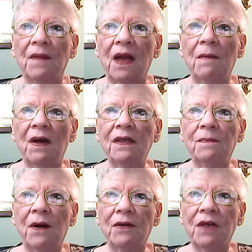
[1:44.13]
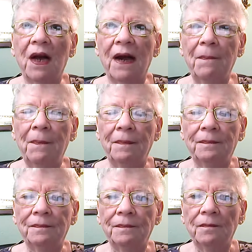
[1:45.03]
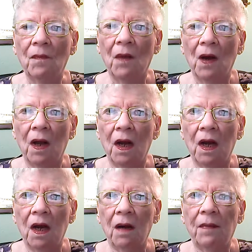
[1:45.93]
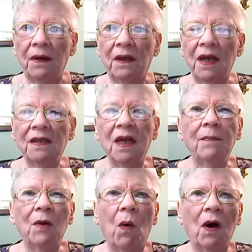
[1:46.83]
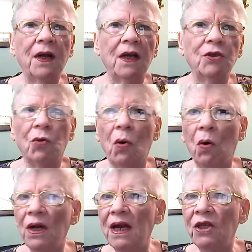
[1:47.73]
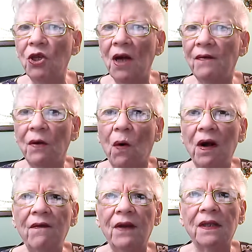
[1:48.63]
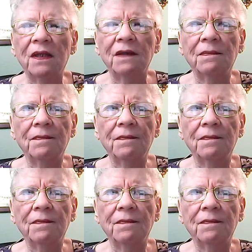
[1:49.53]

in my spare time. But they seem to want to control each and every one of us.